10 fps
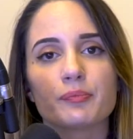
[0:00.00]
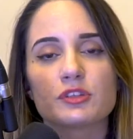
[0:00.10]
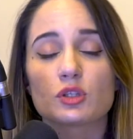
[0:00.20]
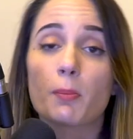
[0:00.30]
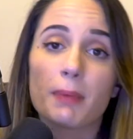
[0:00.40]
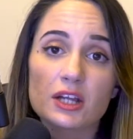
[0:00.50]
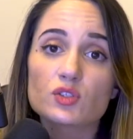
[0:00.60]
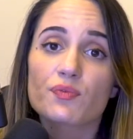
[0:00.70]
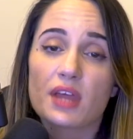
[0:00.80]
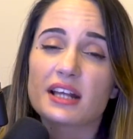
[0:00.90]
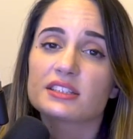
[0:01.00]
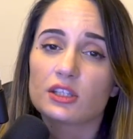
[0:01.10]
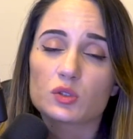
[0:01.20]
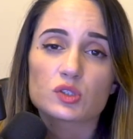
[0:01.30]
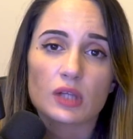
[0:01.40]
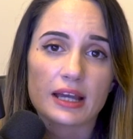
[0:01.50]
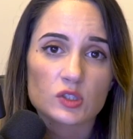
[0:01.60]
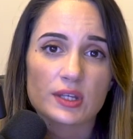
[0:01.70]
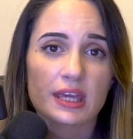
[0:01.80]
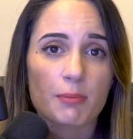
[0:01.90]
So a bunch of things that you should
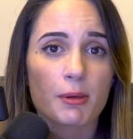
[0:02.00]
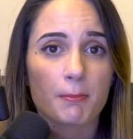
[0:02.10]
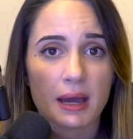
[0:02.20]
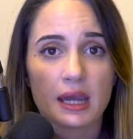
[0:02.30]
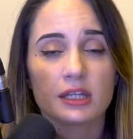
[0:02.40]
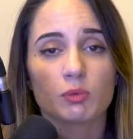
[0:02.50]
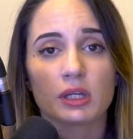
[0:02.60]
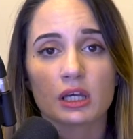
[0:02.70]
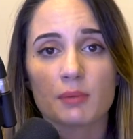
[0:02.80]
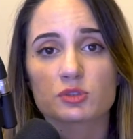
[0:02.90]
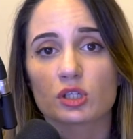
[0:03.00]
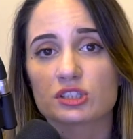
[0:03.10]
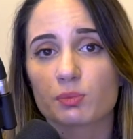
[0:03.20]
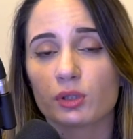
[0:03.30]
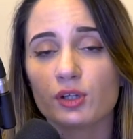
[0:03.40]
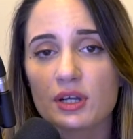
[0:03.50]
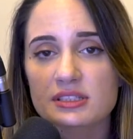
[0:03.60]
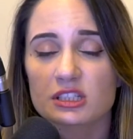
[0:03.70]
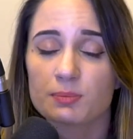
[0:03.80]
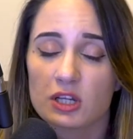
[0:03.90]
actually keep in mind when it comes to custom clearance,
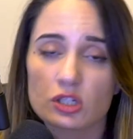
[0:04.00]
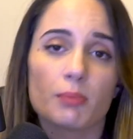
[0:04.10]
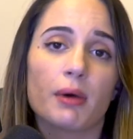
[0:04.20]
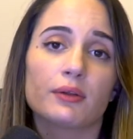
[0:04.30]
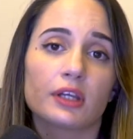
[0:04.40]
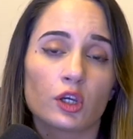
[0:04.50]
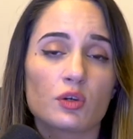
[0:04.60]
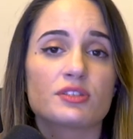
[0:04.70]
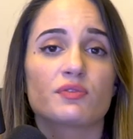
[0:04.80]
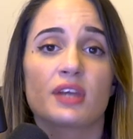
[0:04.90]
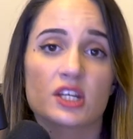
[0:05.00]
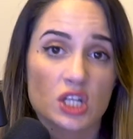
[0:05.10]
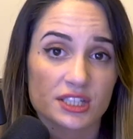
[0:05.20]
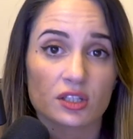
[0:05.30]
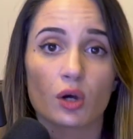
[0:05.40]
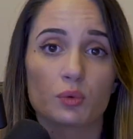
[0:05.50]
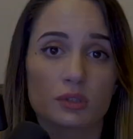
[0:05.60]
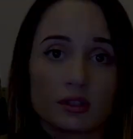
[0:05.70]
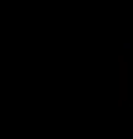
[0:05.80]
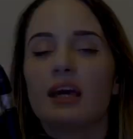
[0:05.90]
especially about the accuracy of the HS code.